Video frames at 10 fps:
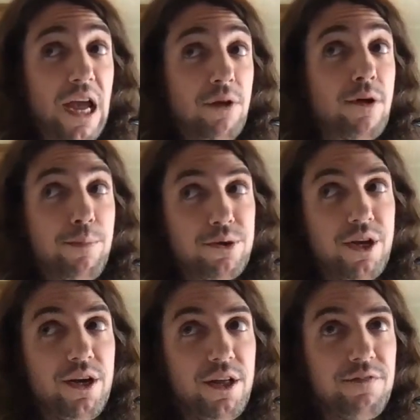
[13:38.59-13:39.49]
a
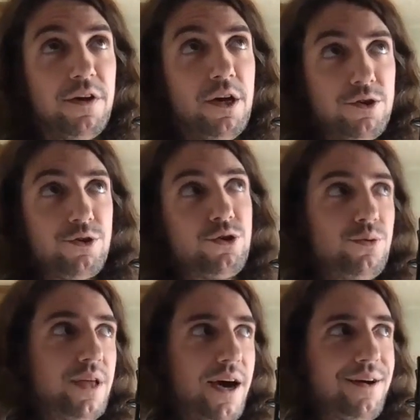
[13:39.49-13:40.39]
representative, to do
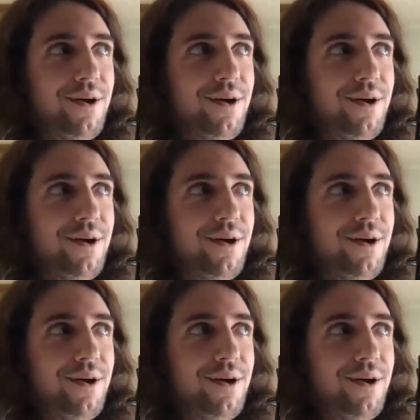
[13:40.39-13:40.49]
that